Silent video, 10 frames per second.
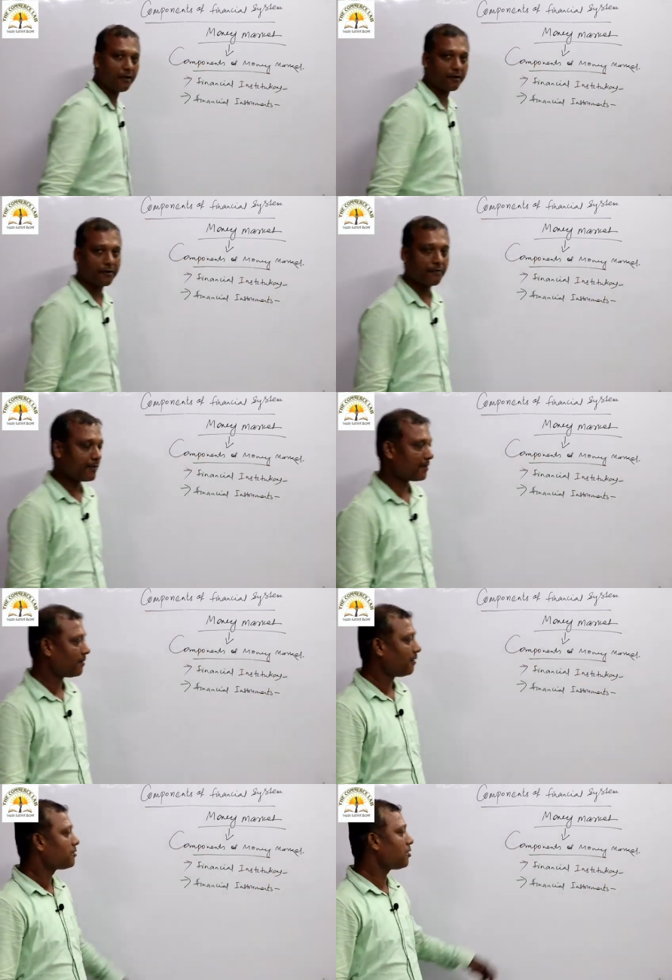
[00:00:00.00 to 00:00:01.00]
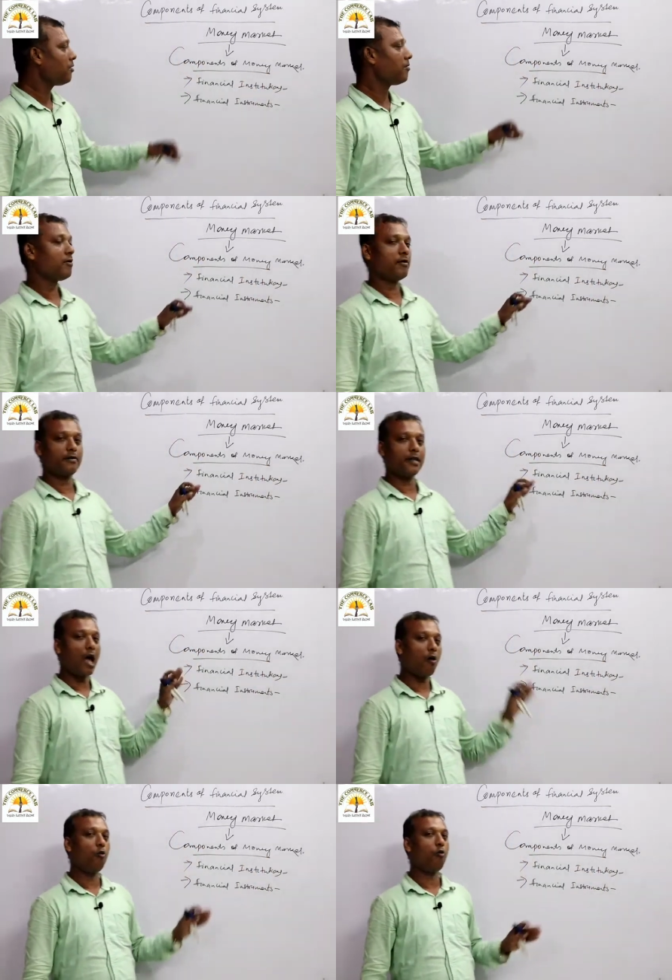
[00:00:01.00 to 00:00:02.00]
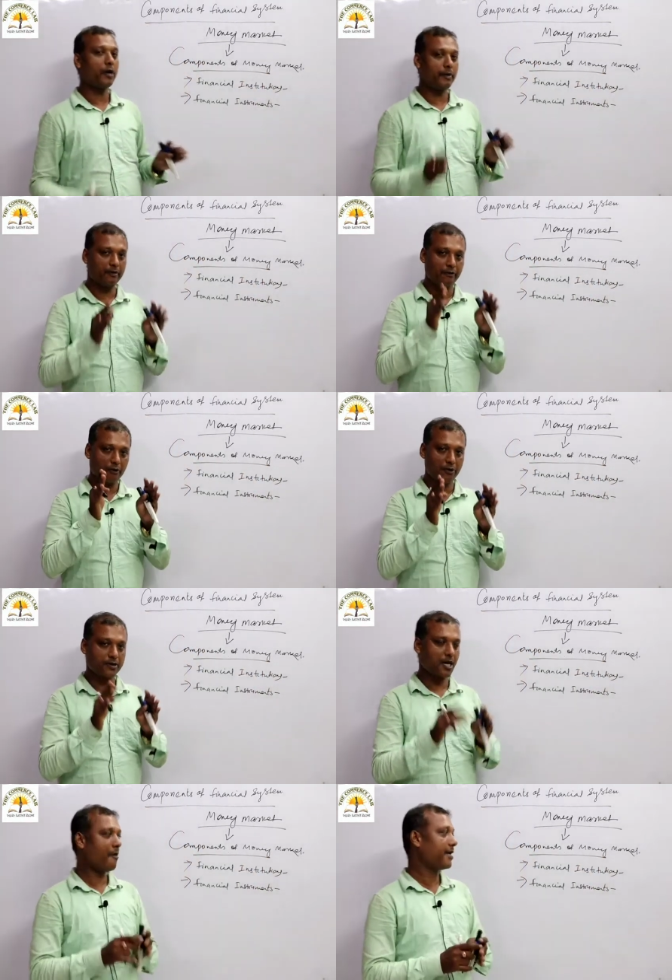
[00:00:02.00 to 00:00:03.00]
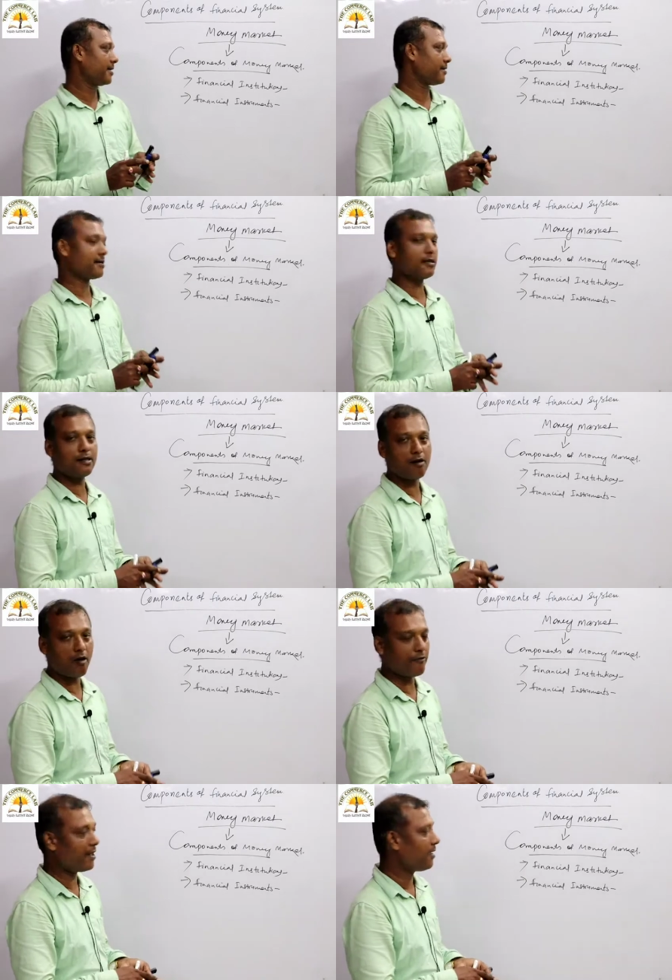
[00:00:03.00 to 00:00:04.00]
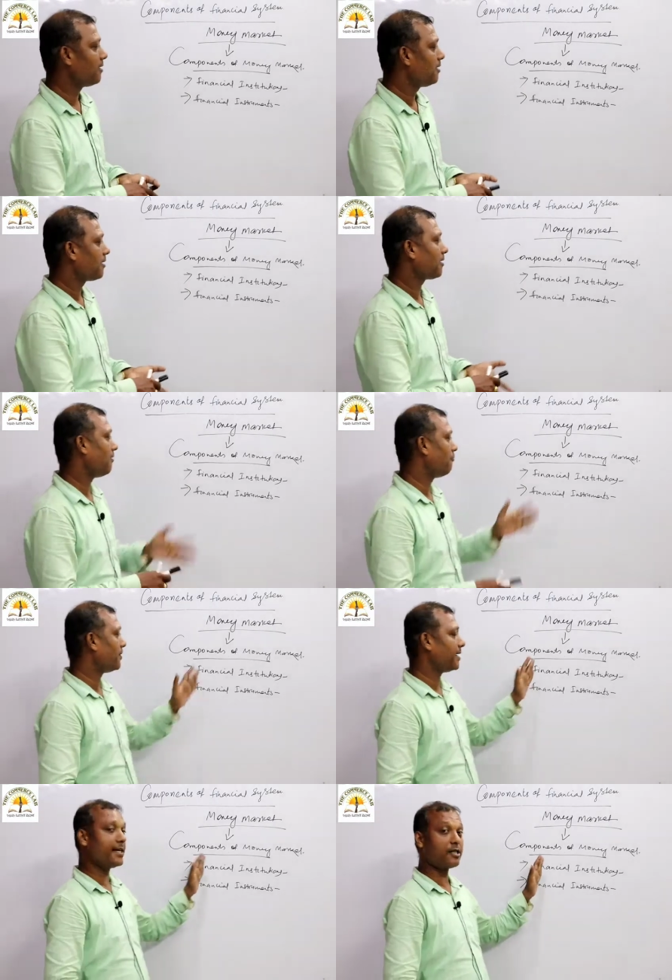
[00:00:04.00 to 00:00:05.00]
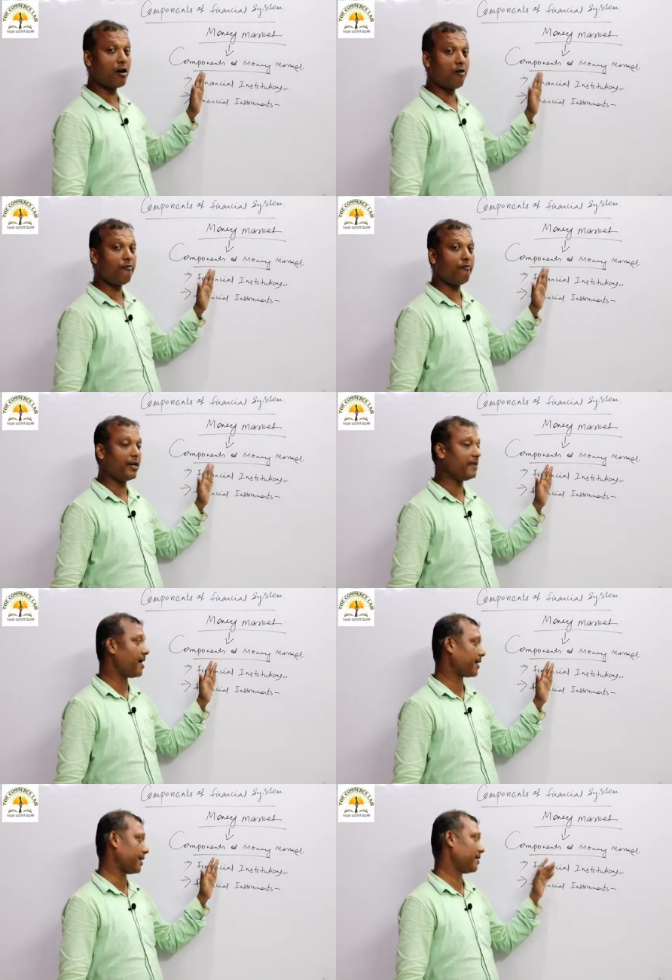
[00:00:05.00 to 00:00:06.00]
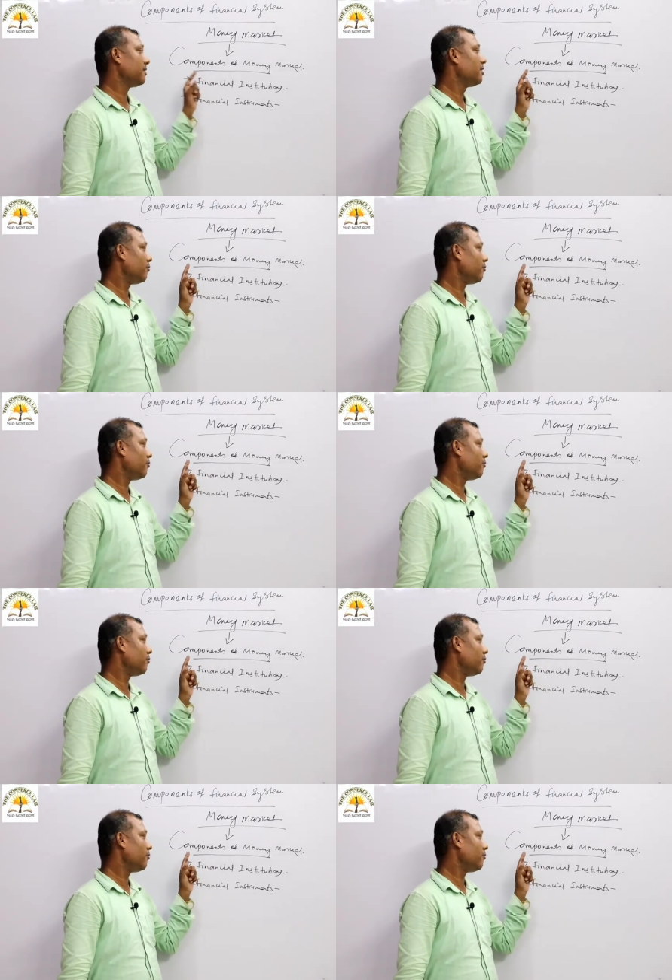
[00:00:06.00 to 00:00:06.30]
Clear? So now we will focus our discussion on the components of money market.